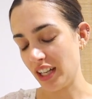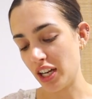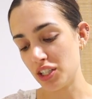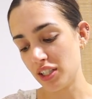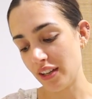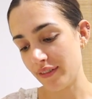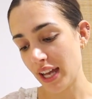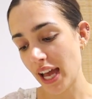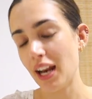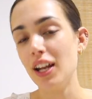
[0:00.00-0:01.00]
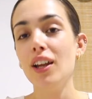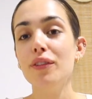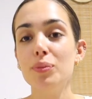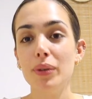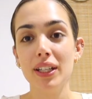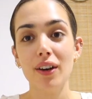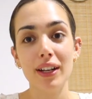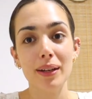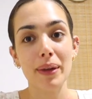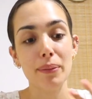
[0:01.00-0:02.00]
I just love it. And I loved putting
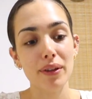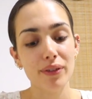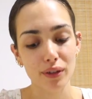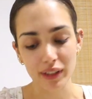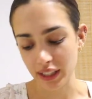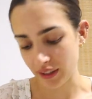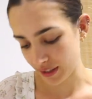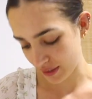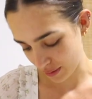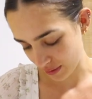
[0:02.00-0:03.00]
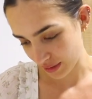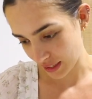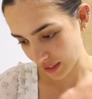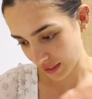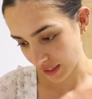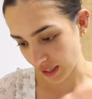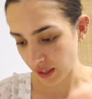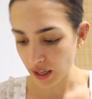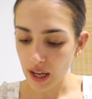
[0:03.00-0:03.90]
on it. It made me feel really nice. So I really like it.